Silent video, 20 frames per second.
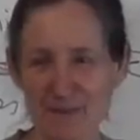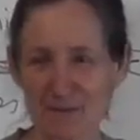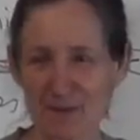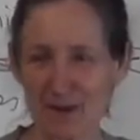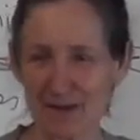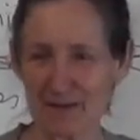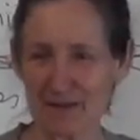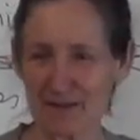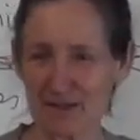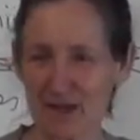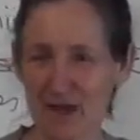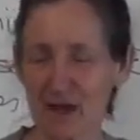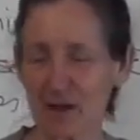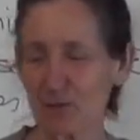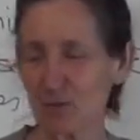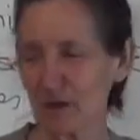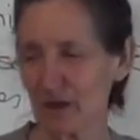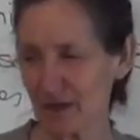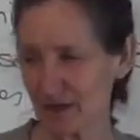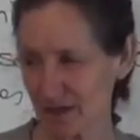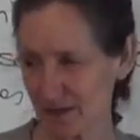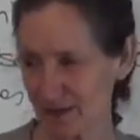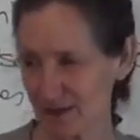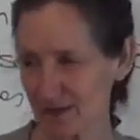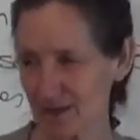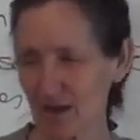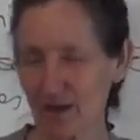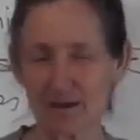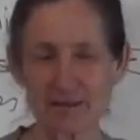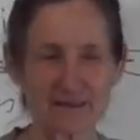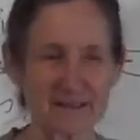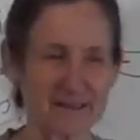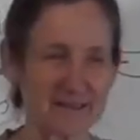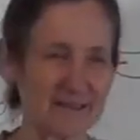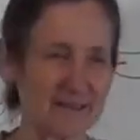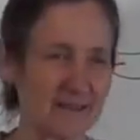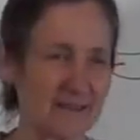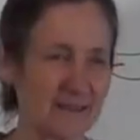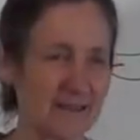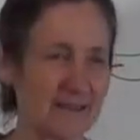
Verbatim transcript: By the time we consulted,